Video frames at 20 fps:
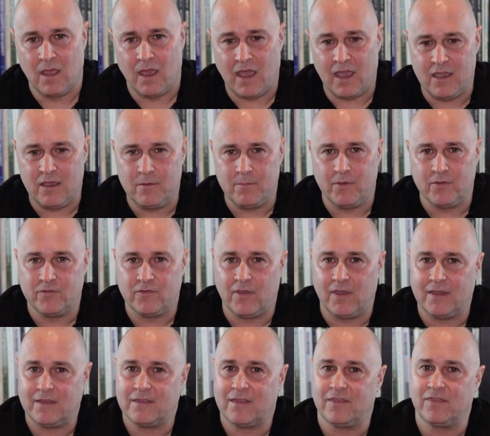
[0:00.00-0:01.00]
I almost
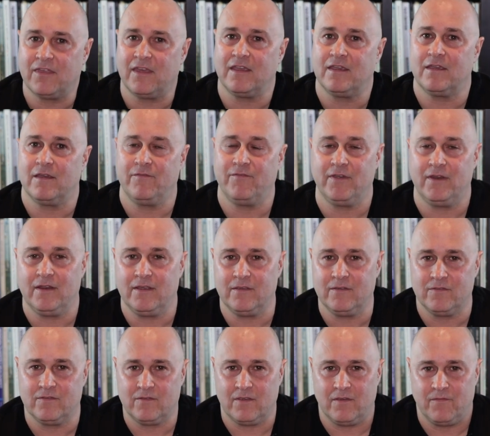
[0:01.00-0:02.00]
like to think of it
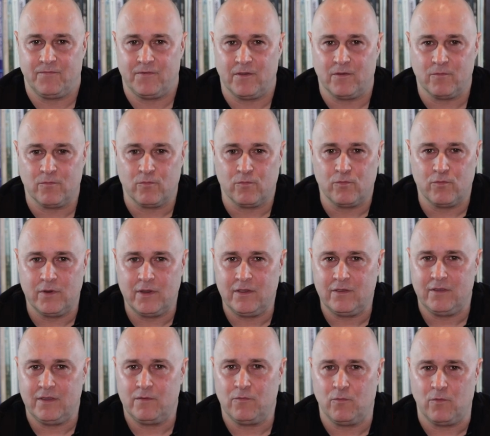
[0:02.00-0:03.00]
as if you
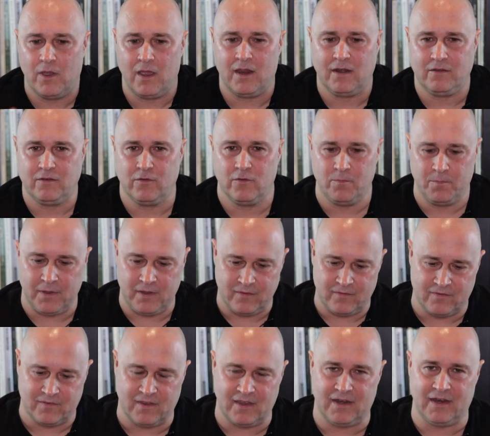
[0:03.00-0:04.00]
really want to be
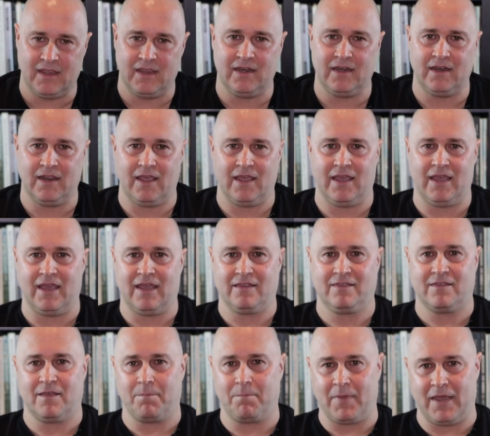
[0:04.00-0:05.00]
sitting
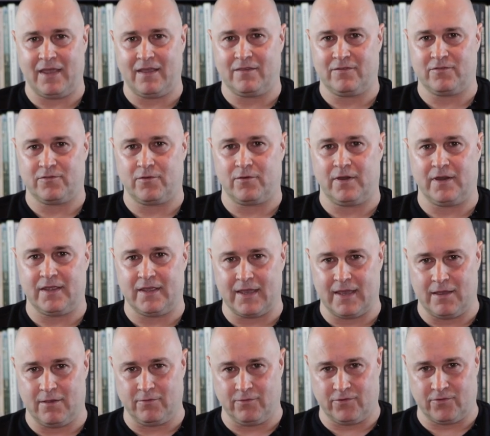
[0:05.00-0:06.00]
at the mastering
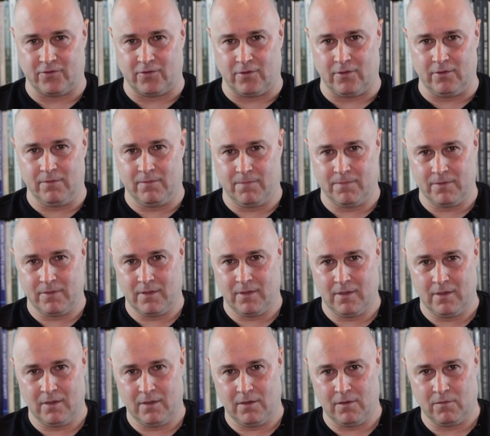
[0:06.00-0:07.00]
console
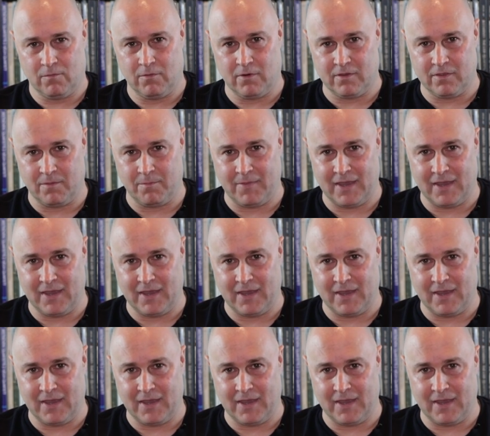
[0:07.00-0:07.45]
where the